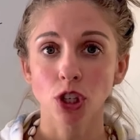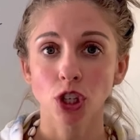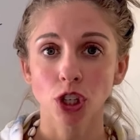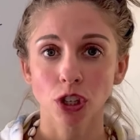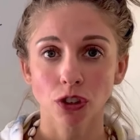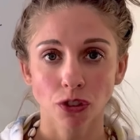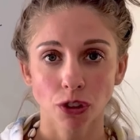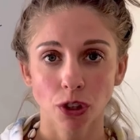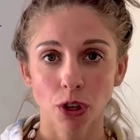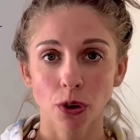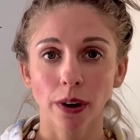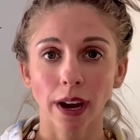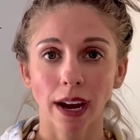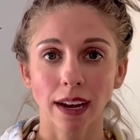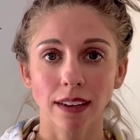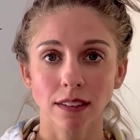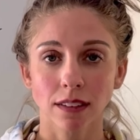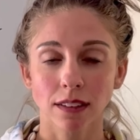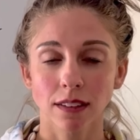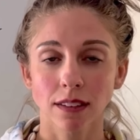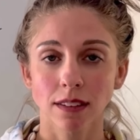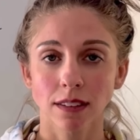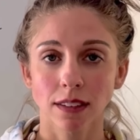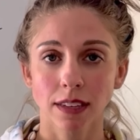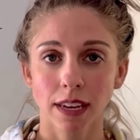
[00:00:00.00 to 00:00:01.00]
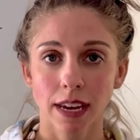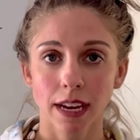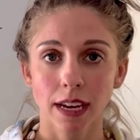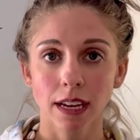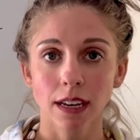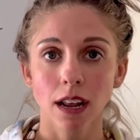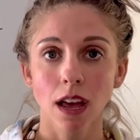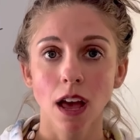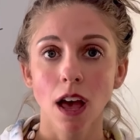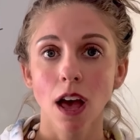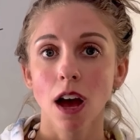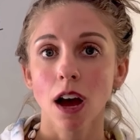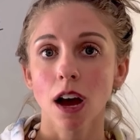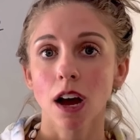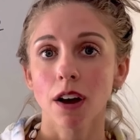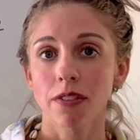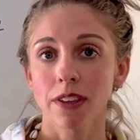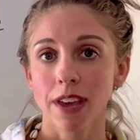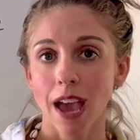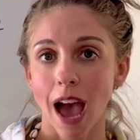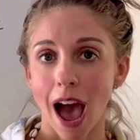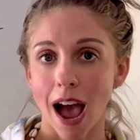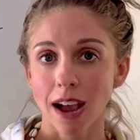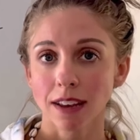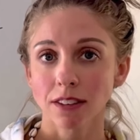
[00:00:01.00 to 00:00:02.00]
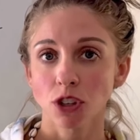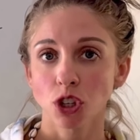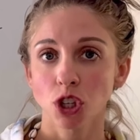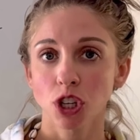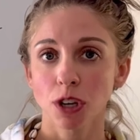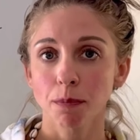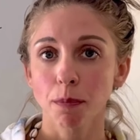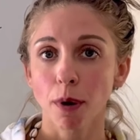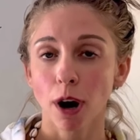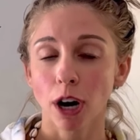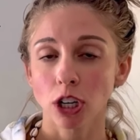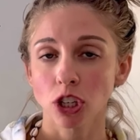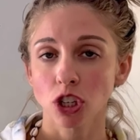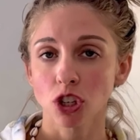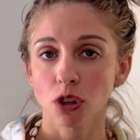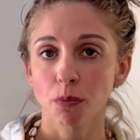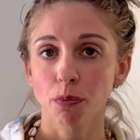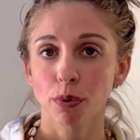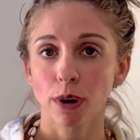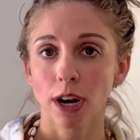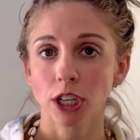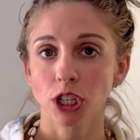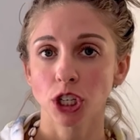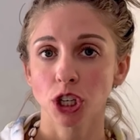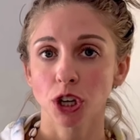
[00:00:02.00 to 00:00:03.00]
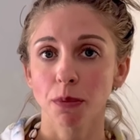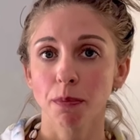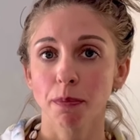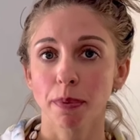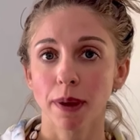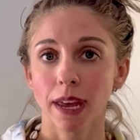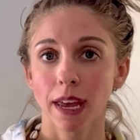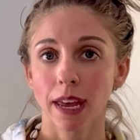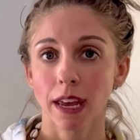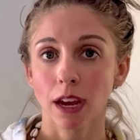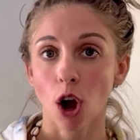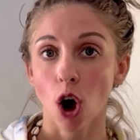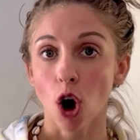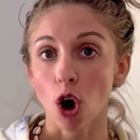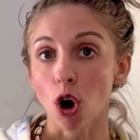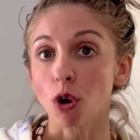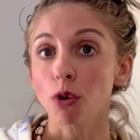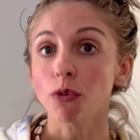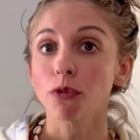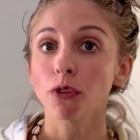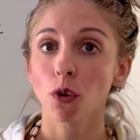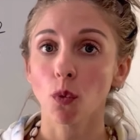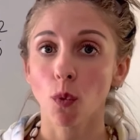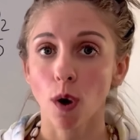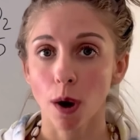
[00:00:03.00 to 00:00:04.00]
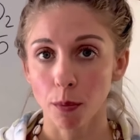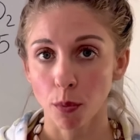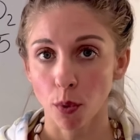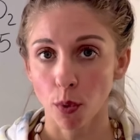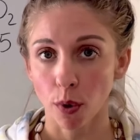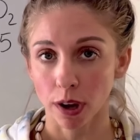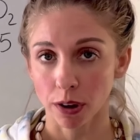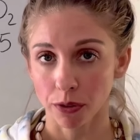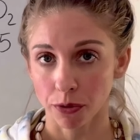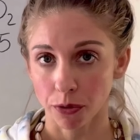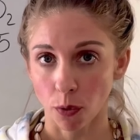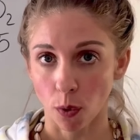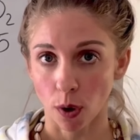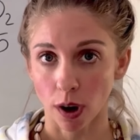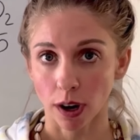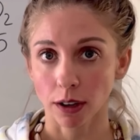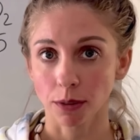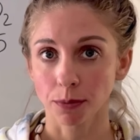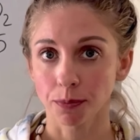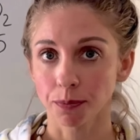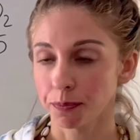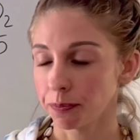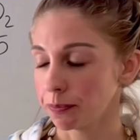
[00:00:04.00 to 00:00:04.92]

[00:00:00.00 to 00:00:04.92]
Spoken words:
just so you guys can see it of the oxygen partial pressure being over 1.4.